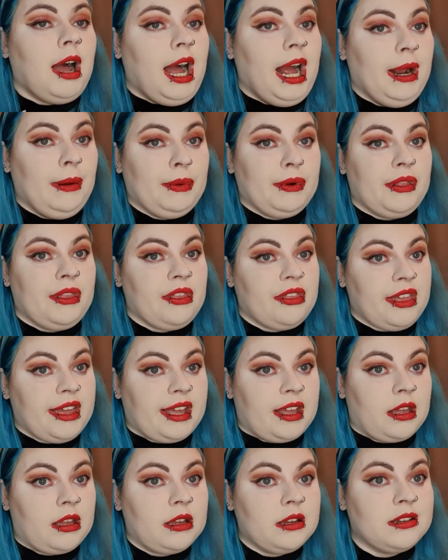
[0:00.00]
I wouldn't
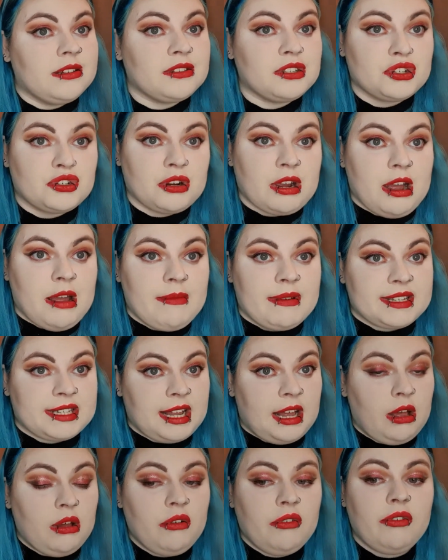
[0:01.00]
think to try
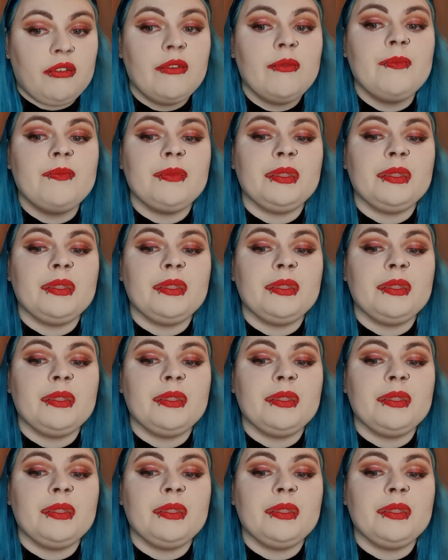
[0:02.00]
myself,